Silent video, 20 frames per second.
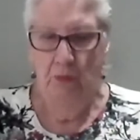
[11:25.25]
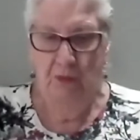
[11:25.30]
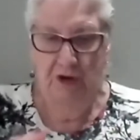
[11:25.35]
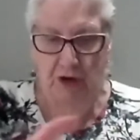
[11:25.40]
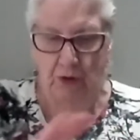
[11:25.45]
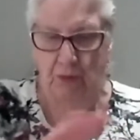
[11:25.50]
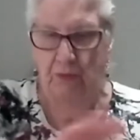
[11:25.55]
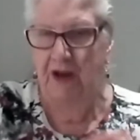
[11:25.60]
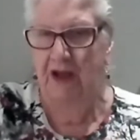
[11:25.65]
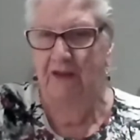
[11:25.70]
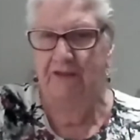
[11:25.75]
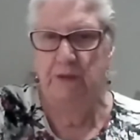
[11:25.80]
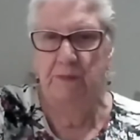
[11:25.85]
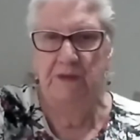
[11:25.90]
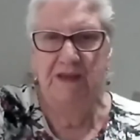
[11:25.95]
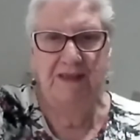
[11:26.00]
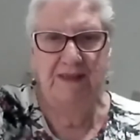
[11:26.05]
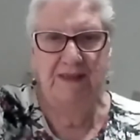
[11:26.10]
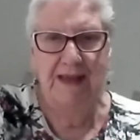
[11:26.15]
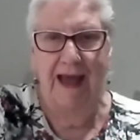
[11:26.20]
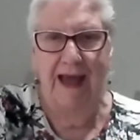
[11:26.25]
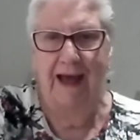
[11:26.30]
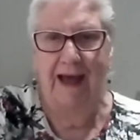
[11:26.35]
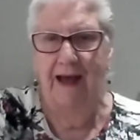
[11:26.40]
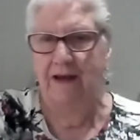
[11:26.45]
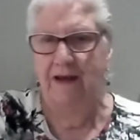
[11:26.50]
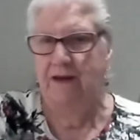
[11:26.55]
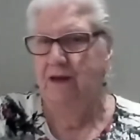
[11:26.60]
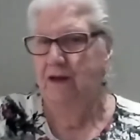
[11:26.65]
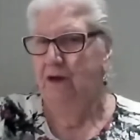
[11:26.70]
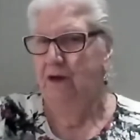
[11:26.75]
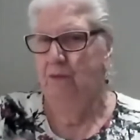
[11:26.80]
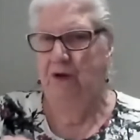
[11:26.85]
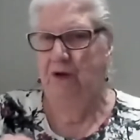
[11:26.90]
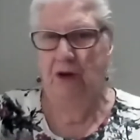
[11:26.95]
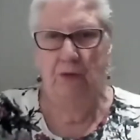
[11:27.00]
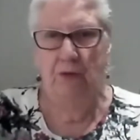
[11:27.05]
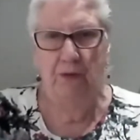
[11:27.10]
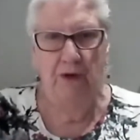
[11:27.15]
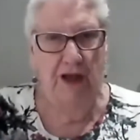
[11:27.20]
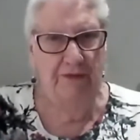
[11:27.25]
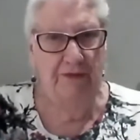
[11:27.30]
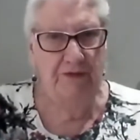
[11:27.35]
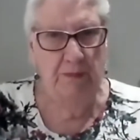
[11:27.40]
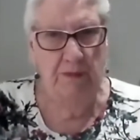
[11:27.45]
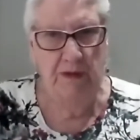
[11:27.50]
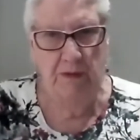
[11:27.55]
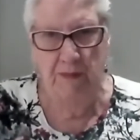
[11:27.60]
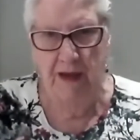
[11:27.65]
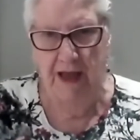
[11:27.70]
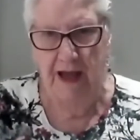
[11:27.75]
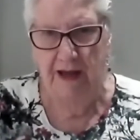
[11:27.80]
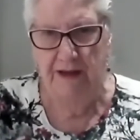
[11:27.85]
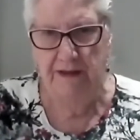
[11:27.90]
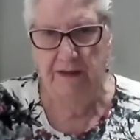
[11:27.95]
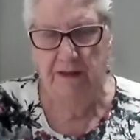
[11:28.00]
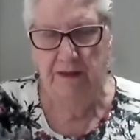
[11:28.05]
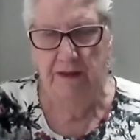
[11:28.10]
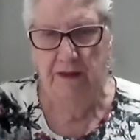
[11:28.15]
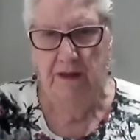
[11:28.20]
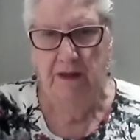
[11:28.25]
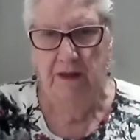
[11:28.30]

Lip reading: We don't have to be sad. We don't have to be mad.